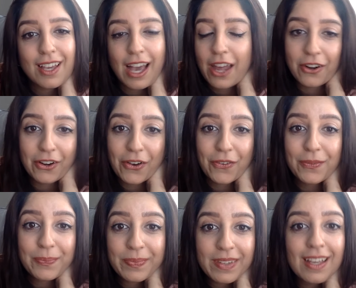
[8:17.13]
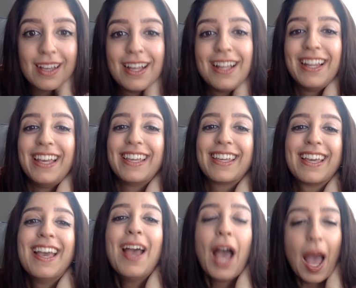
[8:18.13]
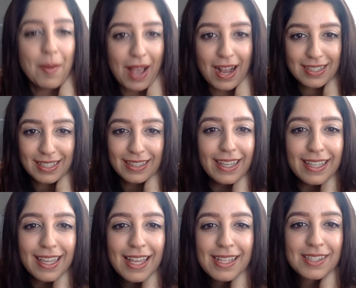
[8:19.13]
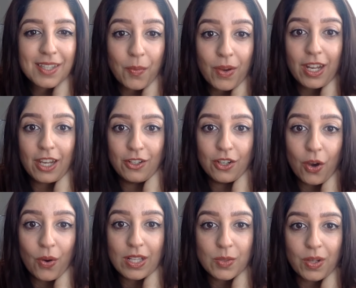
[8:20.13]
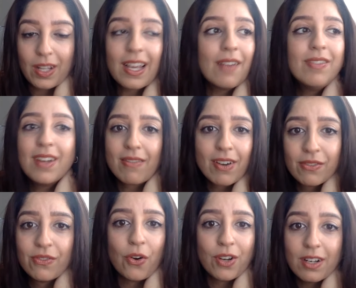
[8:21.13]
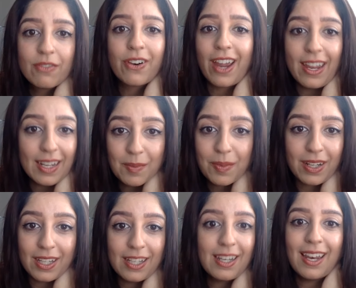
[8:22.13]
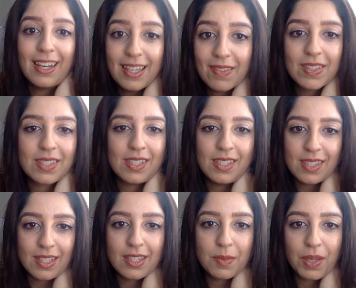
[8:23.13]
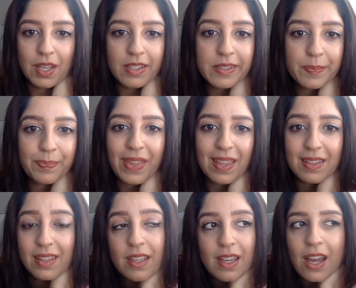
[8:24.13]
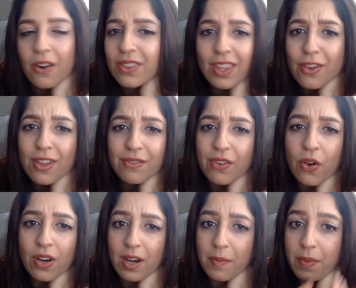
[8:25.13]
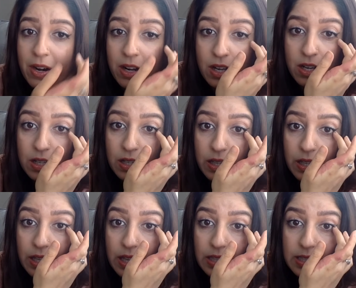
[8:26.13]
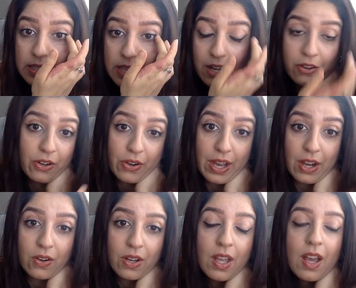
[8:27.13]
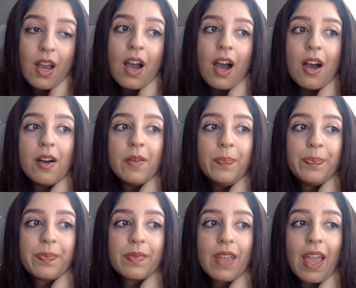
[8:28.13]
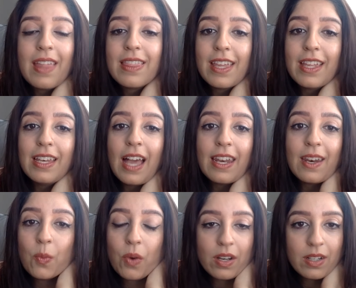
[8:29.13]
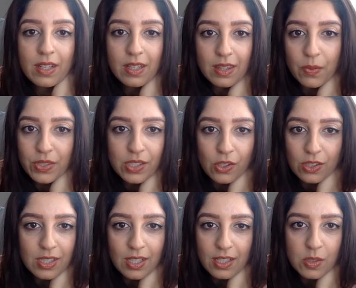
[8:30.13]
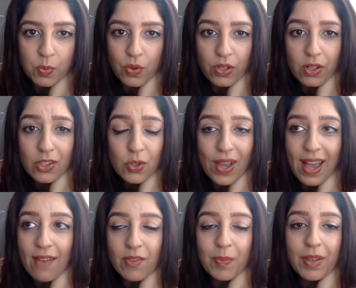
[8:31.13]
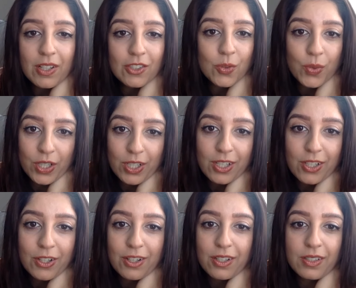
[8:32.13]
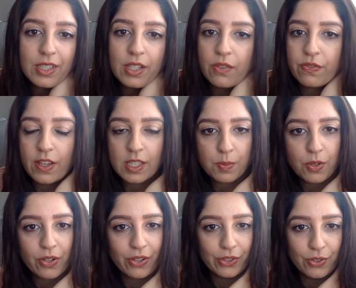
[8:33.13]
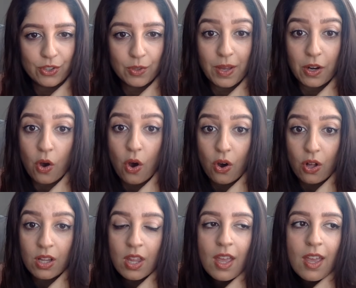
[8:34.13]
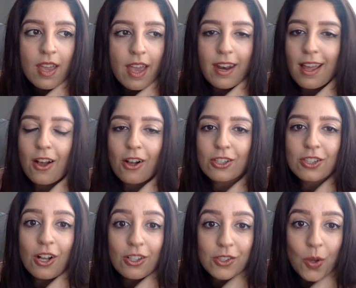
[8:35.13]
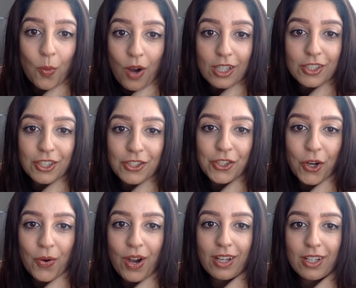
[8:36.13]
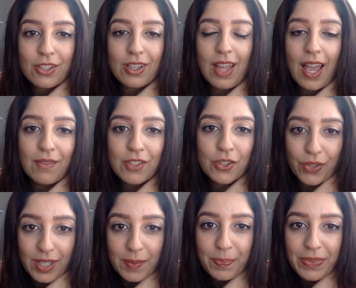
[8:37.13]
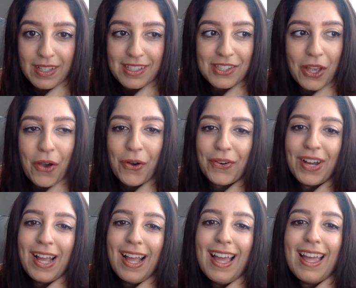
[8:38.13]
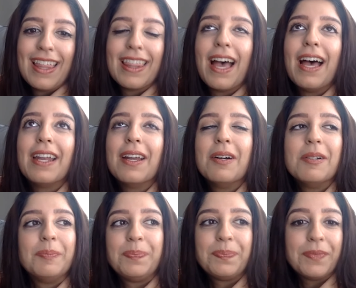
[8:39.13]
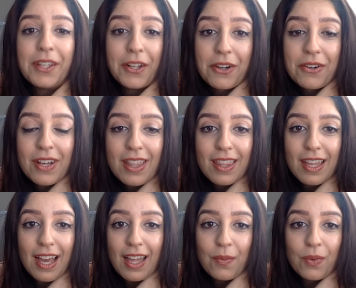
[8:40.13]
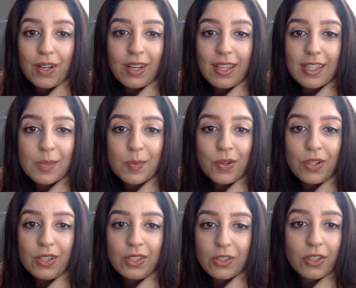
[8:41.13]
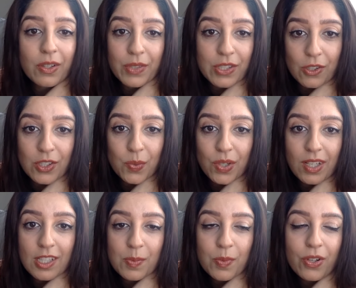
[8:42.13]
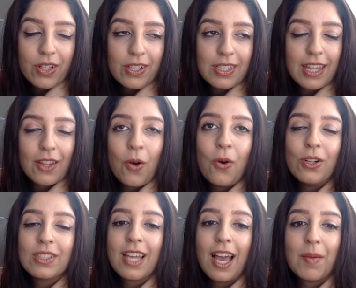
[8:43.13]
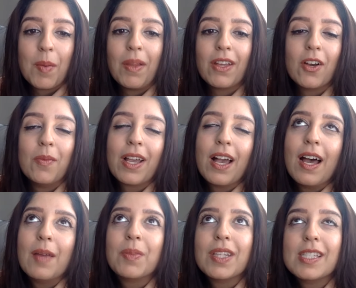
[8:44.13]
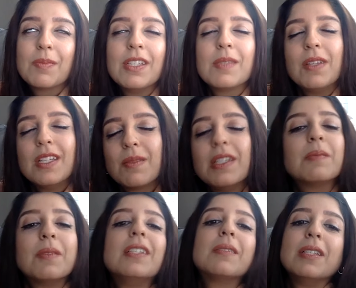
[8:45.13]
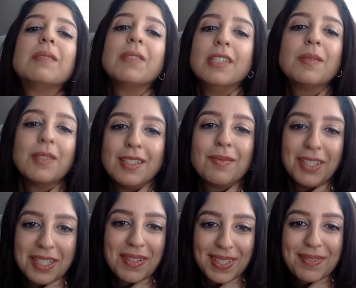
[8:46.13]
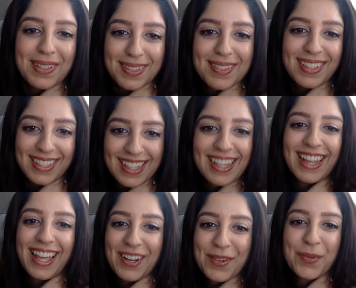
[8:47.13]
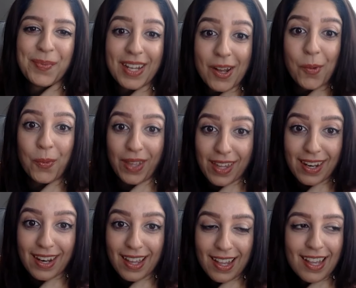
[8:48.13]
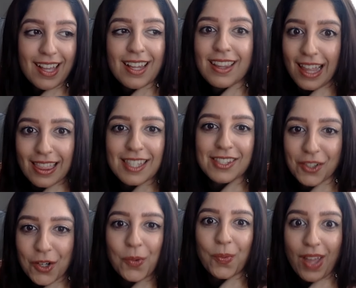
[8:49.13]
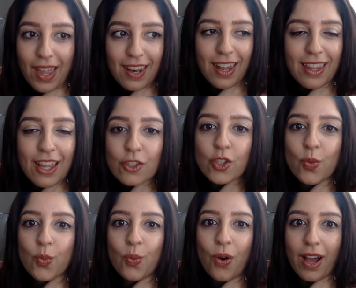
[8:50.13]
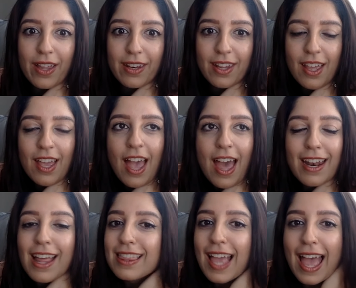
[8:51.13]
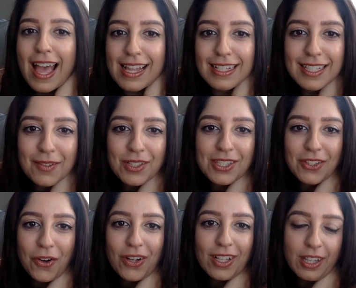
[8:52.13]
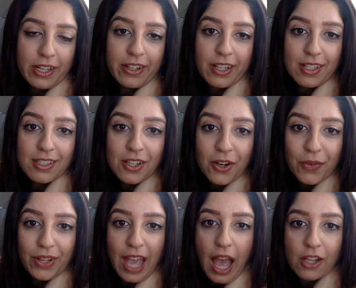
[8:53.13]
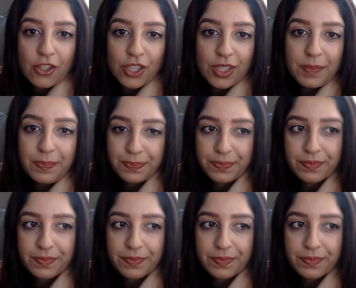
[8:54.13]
I don't know, like, I'm acting like someone I know has won. Like, I've never voted for anybody in any of the seasons, because I don't think you can vote in America. Like, at least I don't know how. And then I didn't want the results to get spoiled, so I haven't been on Twitter or, you know, Facebook or YouTube at all. And I also watched the show on a live stream so that, you know, I wouldn't get spoiled, or the results wouldn't get spoiled. And the whole time I'm like, oh my God, please, please, please, please, please, please, please, please, please, please, please, please, let Rubina win. Let this girl win. And then she won. And at the end, it was so hilarious, her reaction.